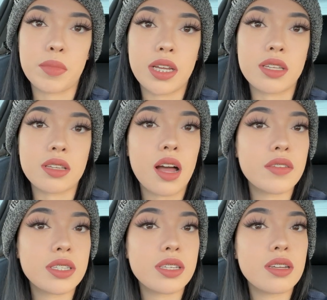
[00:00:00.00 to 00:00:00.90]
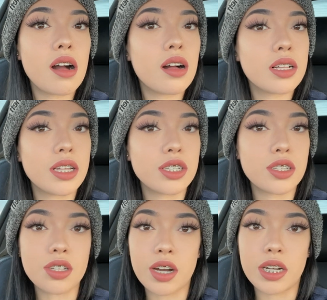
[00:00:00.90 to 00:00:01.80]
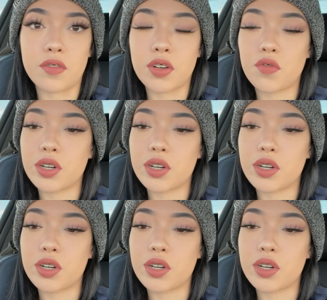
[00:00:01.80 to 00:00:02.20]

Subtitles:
because obviously all clutches are different.